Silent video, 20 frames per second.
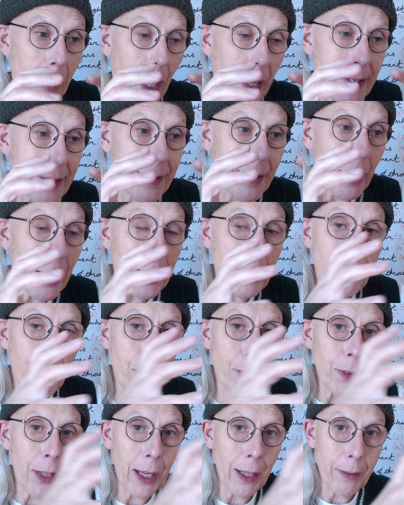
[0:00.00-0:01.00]
Aside
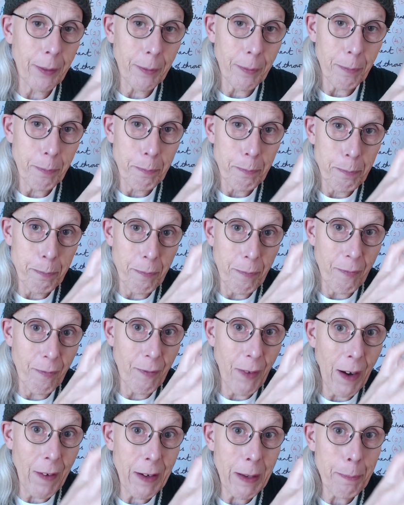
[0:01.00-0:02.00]
from that
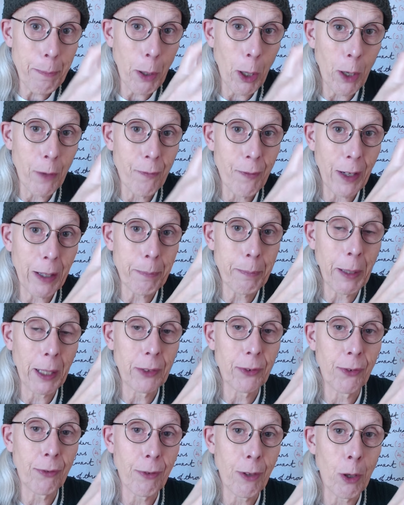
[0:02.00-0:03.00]
very perfect
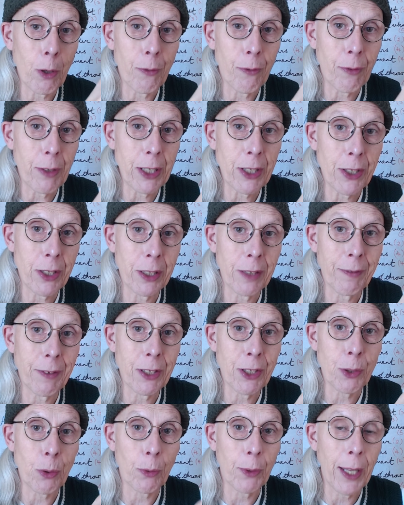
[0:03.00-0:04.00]
best throw for each
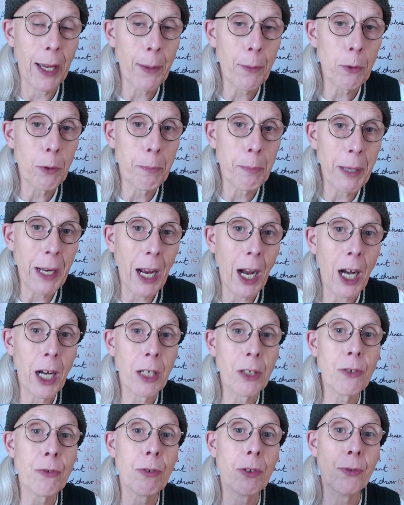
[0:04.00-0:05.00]
individual, there will be
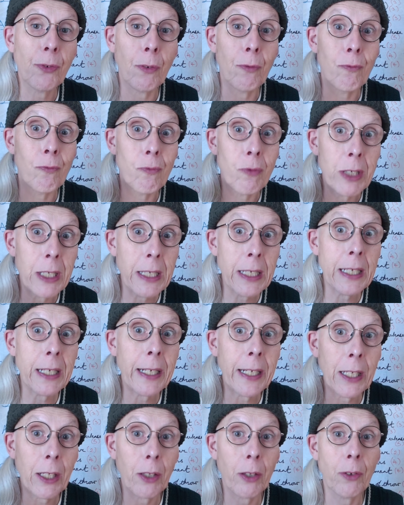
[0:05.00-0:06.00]
hundreds of
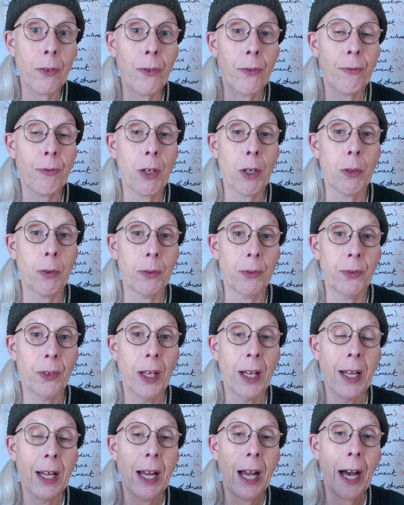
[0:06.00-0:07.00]
really good throws.
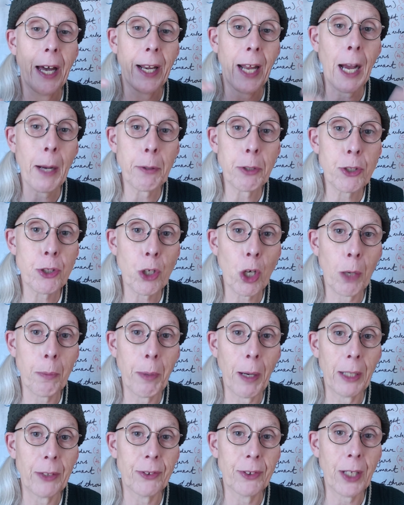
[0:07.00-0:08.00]
And our
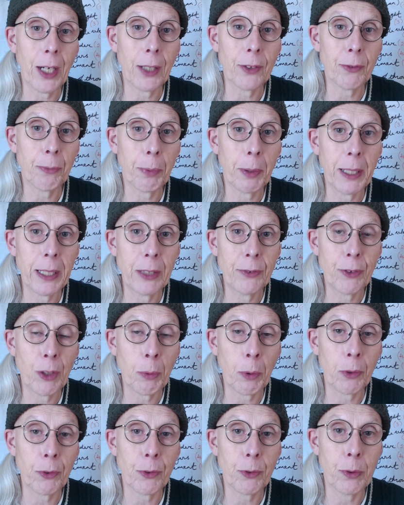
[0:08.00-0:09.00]
job as darts players
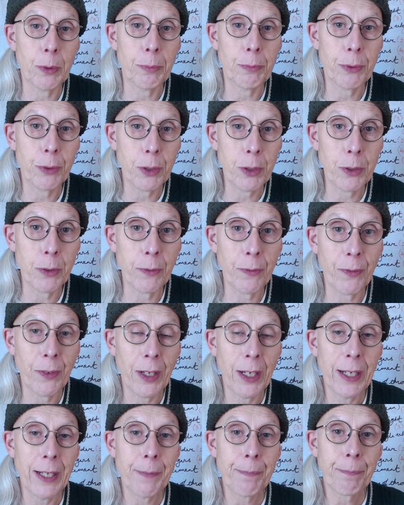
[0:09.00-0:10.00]
who want to improve
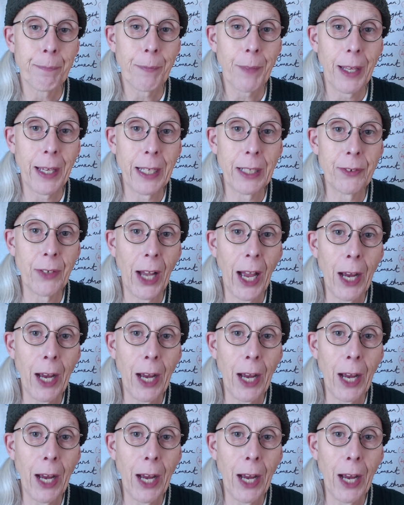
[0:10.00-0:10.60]
is,